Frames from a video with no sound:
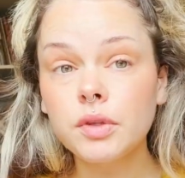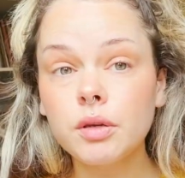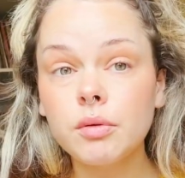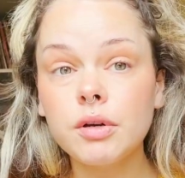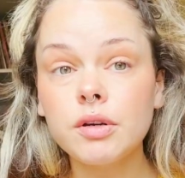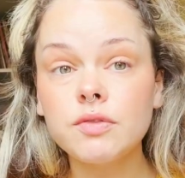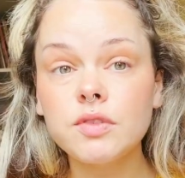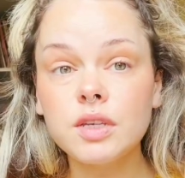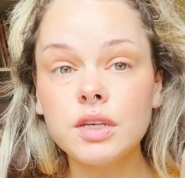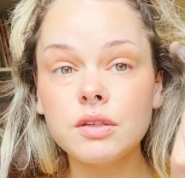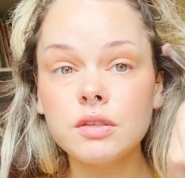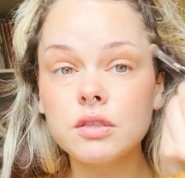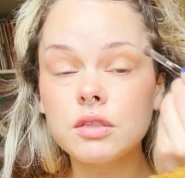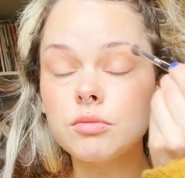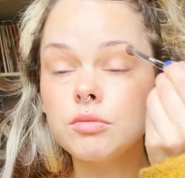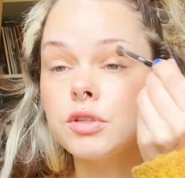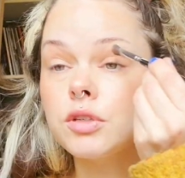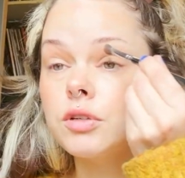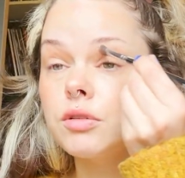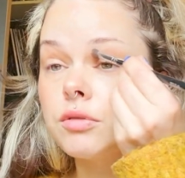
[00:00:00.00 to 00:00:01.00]
Obviously, as
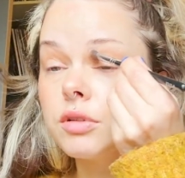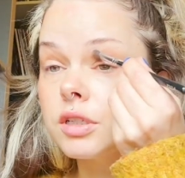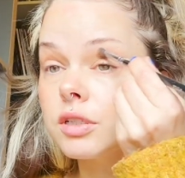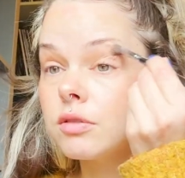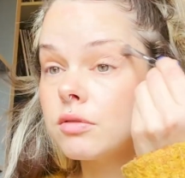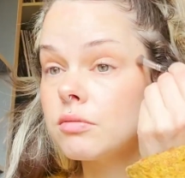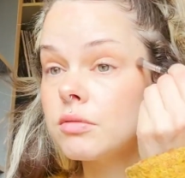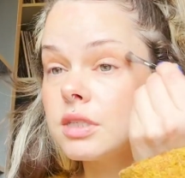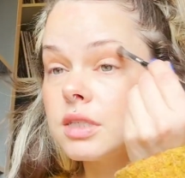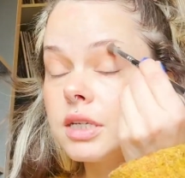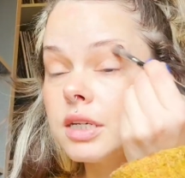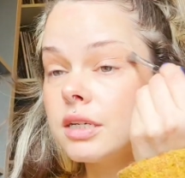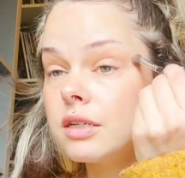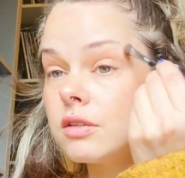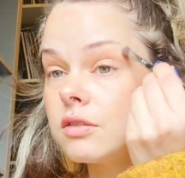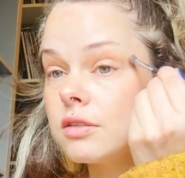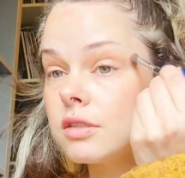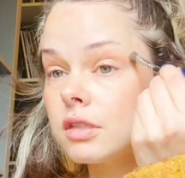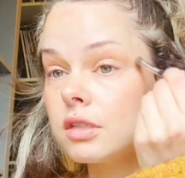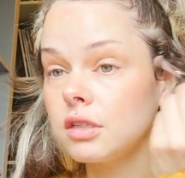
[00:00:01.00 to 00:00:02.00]
someone who works
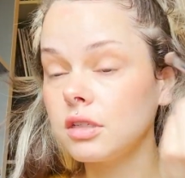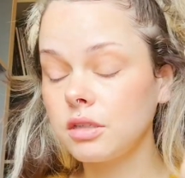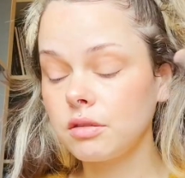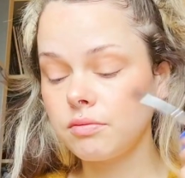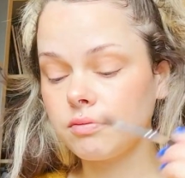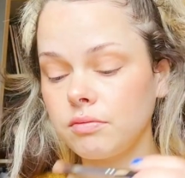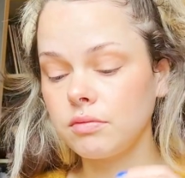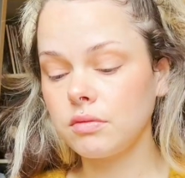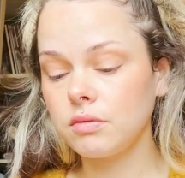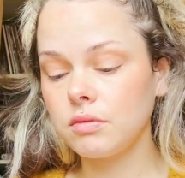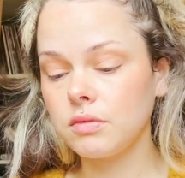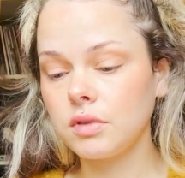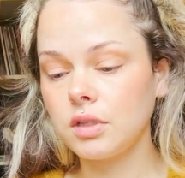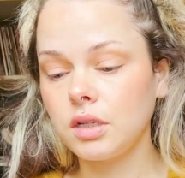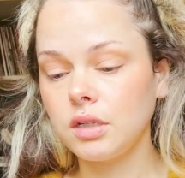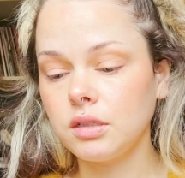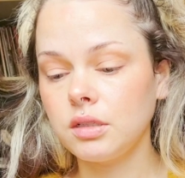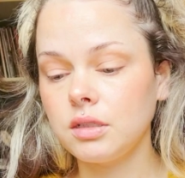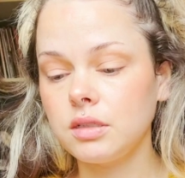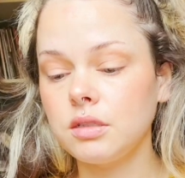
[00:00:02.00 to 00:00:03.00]
themselves, like
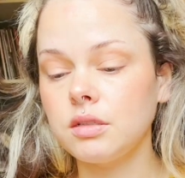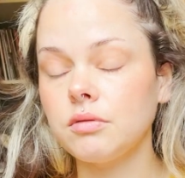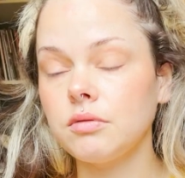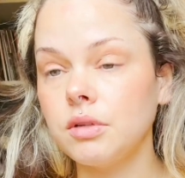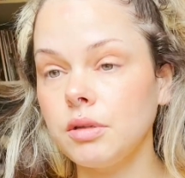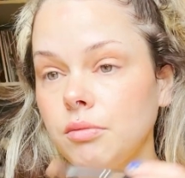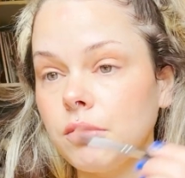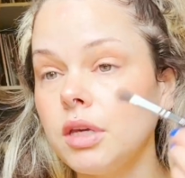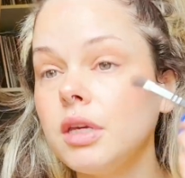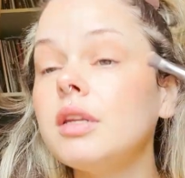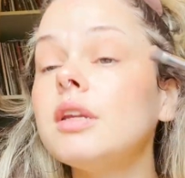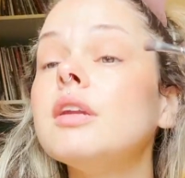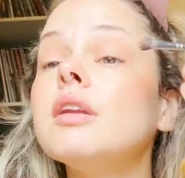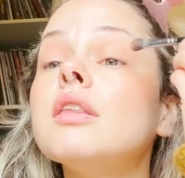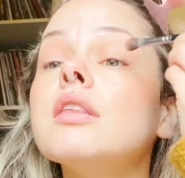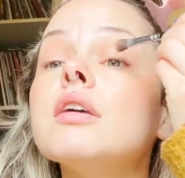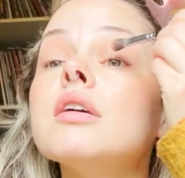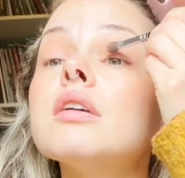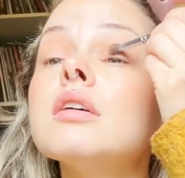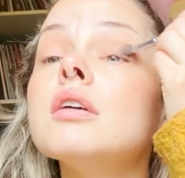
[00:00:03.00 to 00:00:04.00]
holidays don't really mean
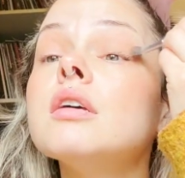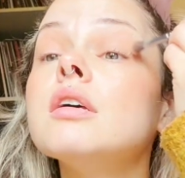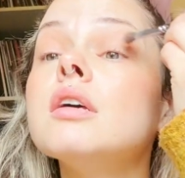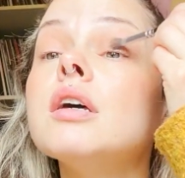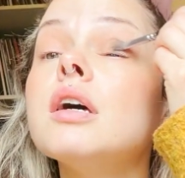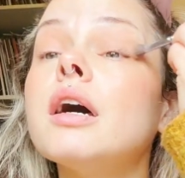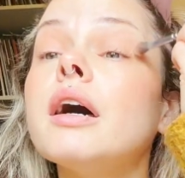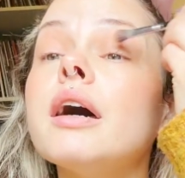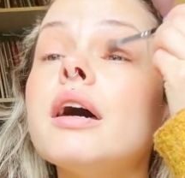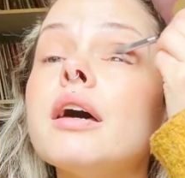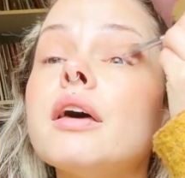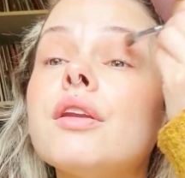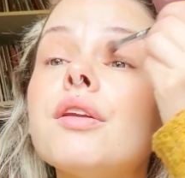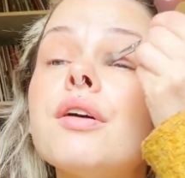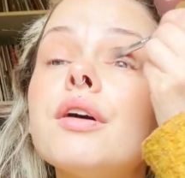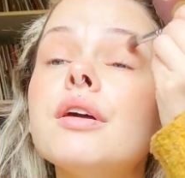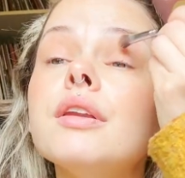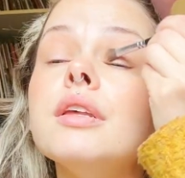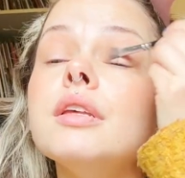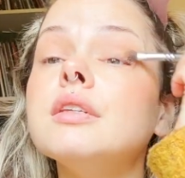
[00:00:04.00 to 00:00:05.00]
anything, and
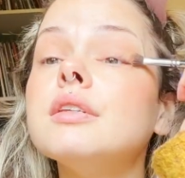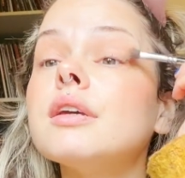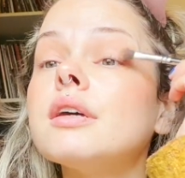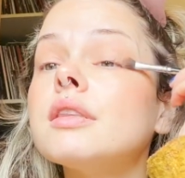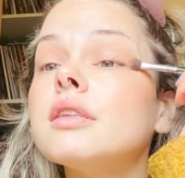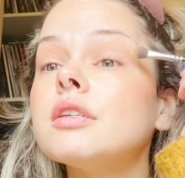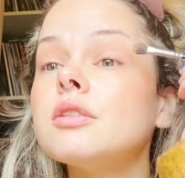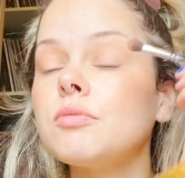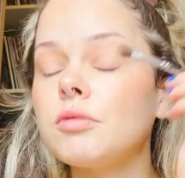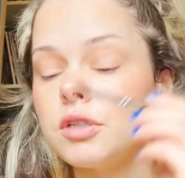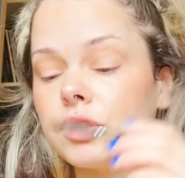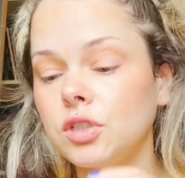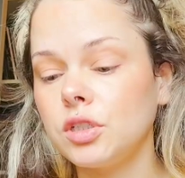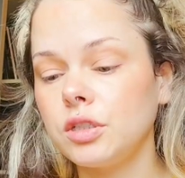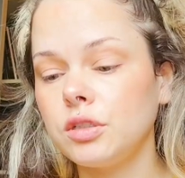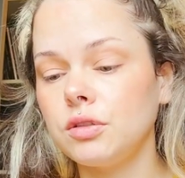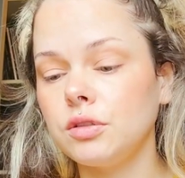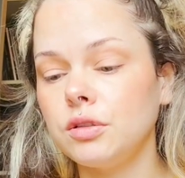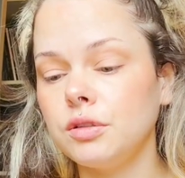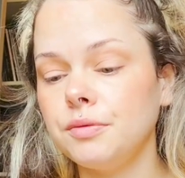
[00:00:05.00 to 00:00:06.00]
I need to get this project
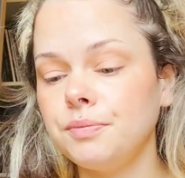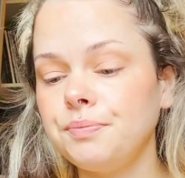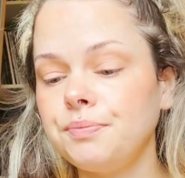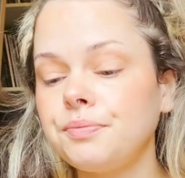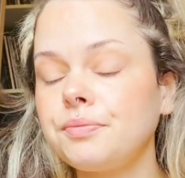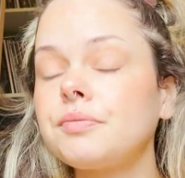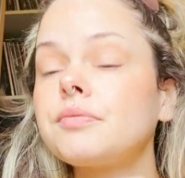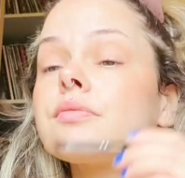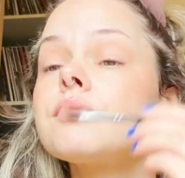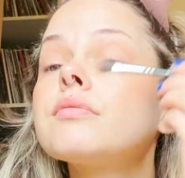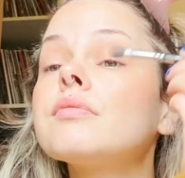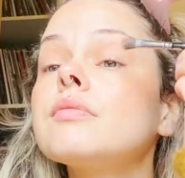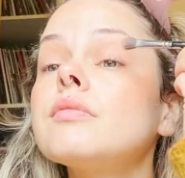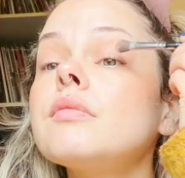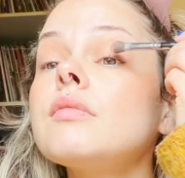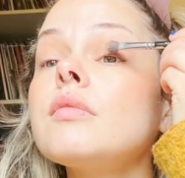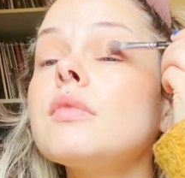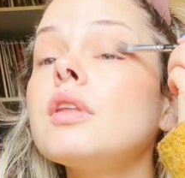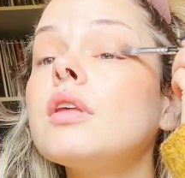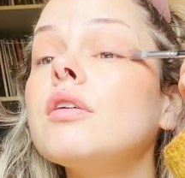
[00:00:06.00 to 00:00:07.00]
done
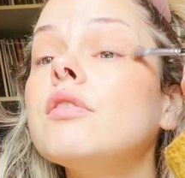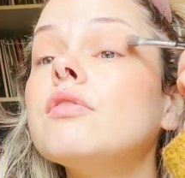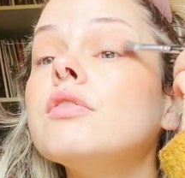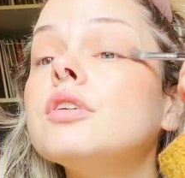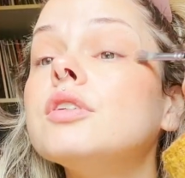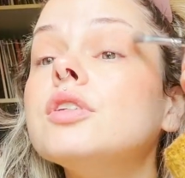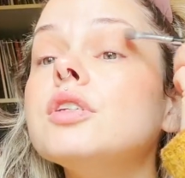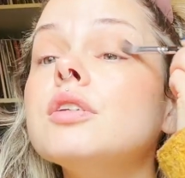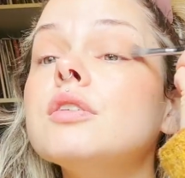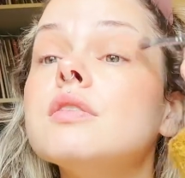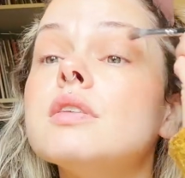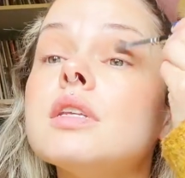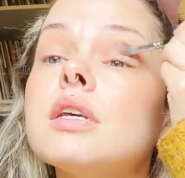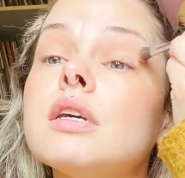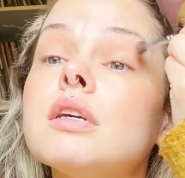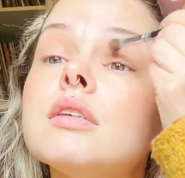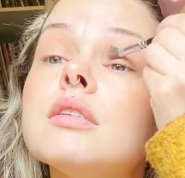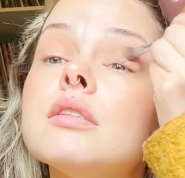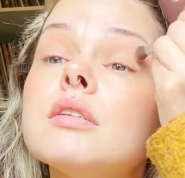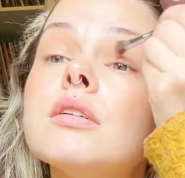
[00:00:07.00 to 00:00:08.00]
for
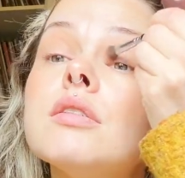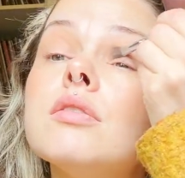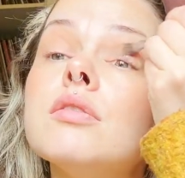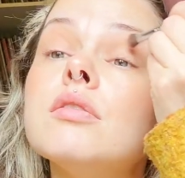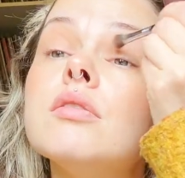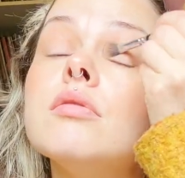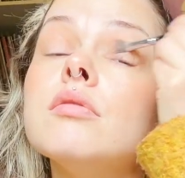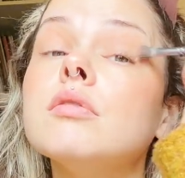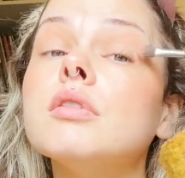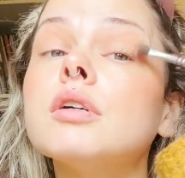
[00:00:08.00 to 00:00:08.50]
Tuesday, so we're